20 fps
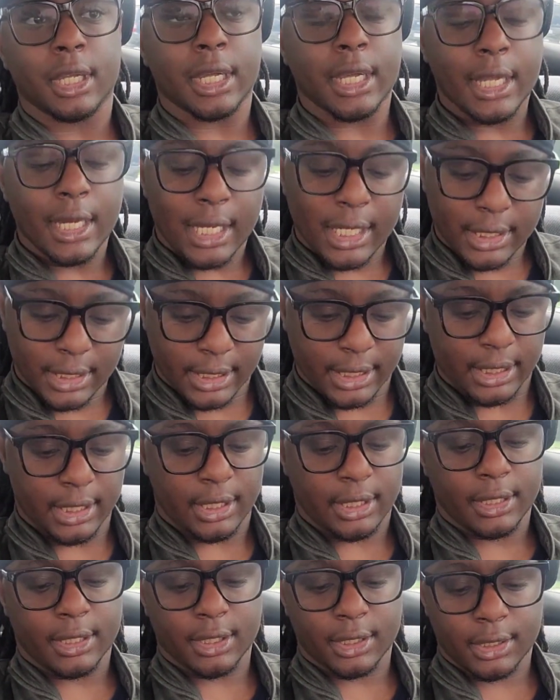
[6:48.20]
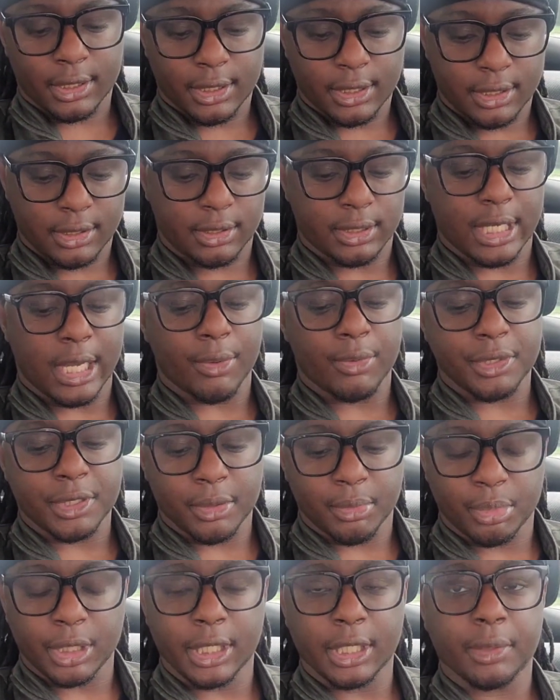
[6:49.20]
and I didn't. That was
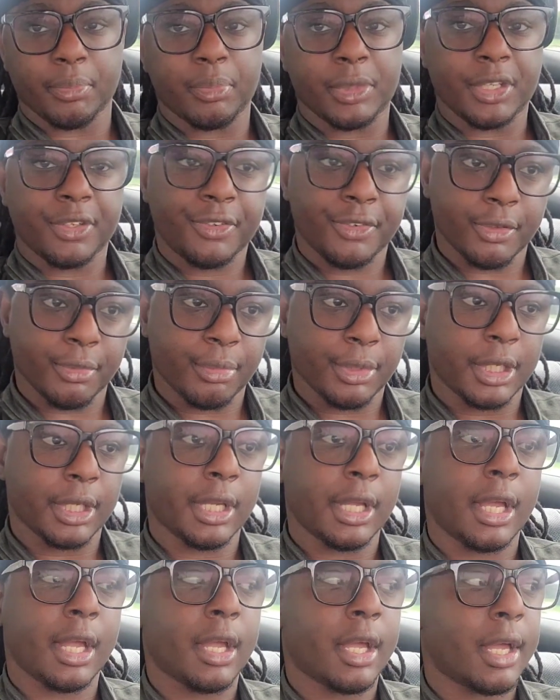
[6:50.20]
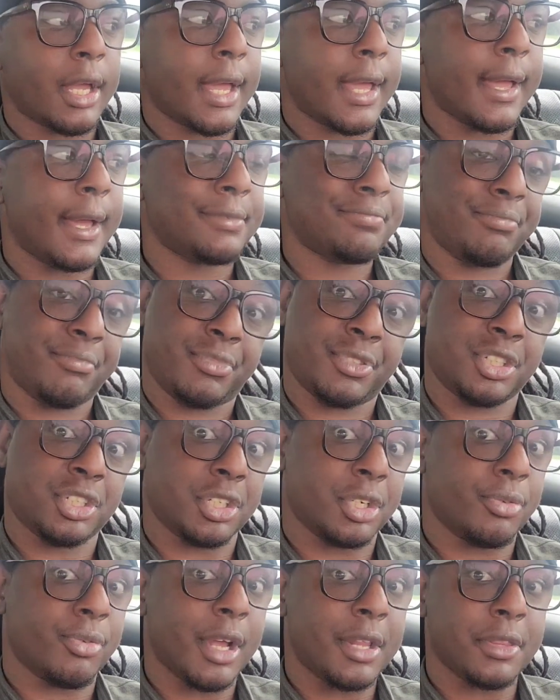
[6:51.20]
a big miss for me. I
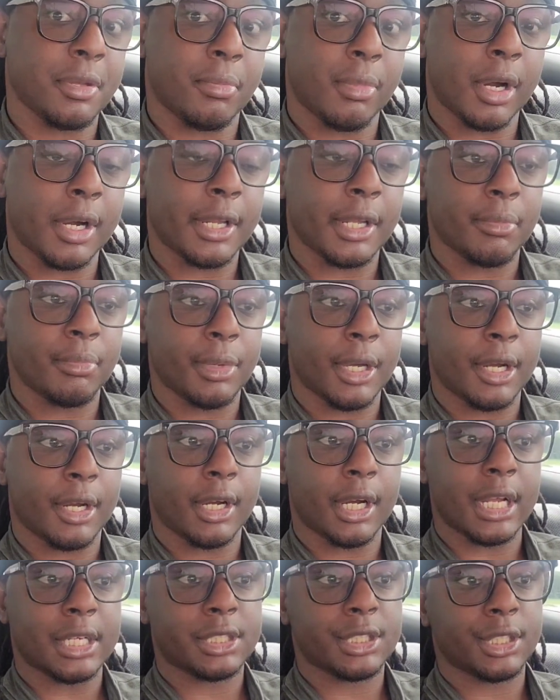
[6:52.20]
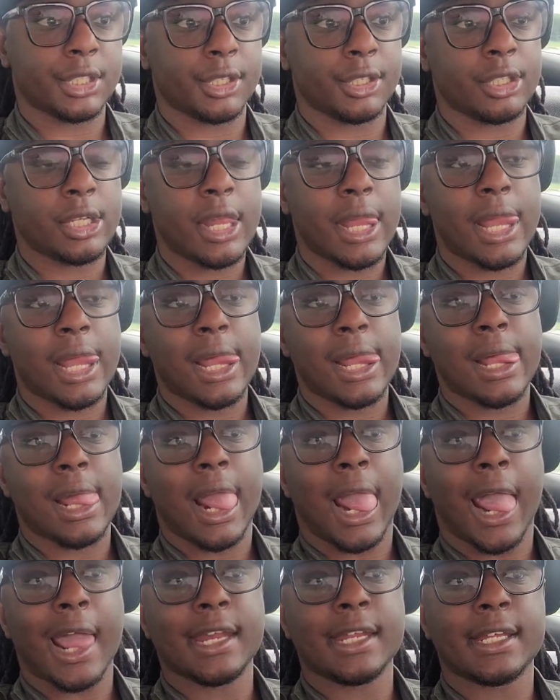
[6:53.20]
should have read the market better.
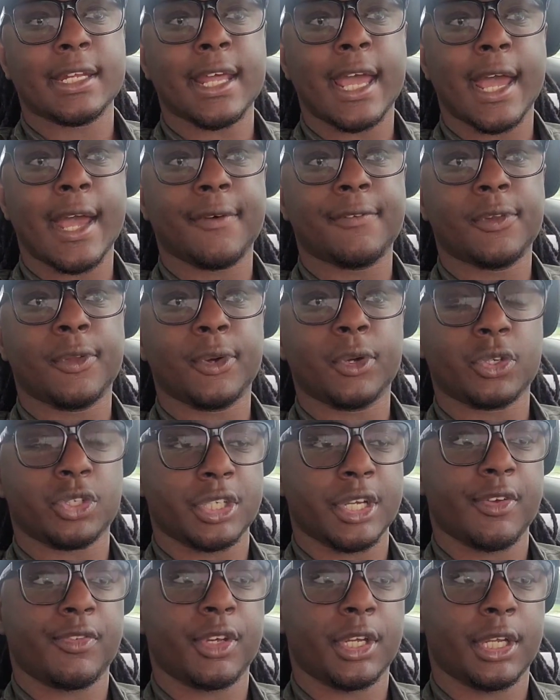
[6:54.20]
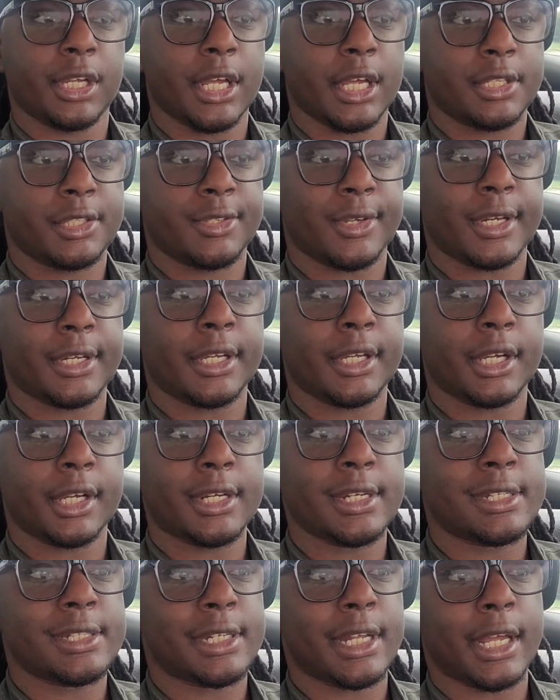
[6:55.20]
I didn't have longevity yet, so I didn't
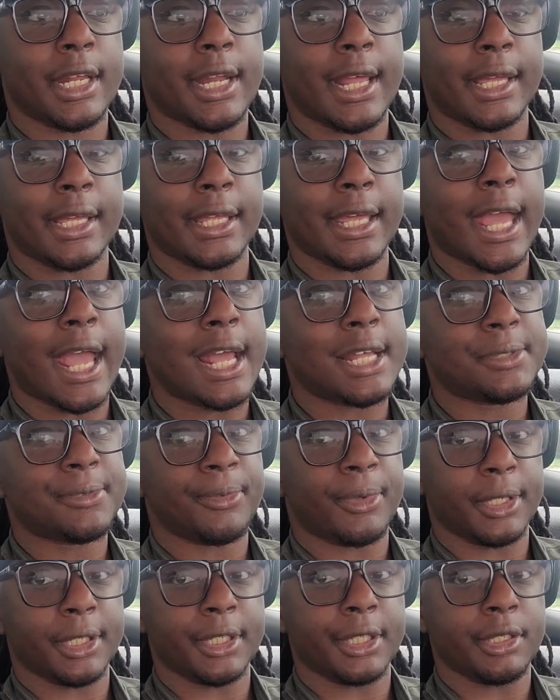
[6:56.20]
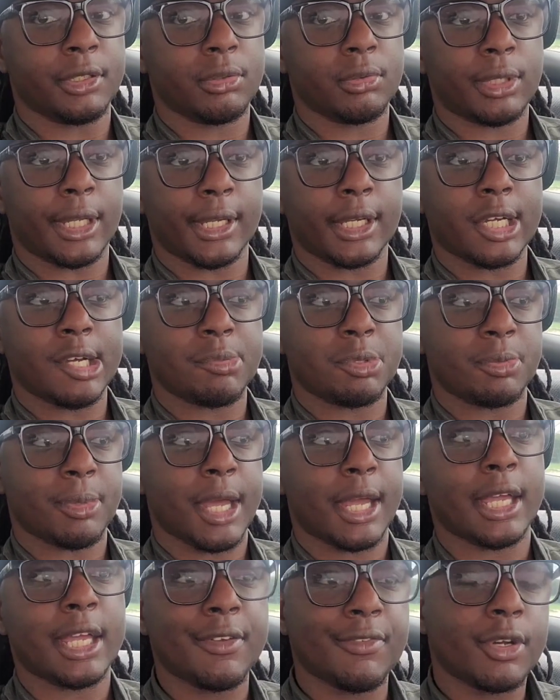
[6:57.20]
understand that gas really like comes
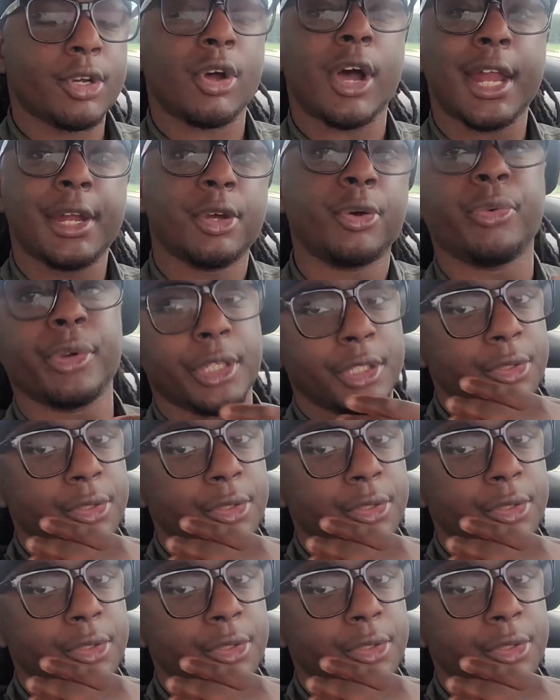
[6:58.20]
back, even though I know we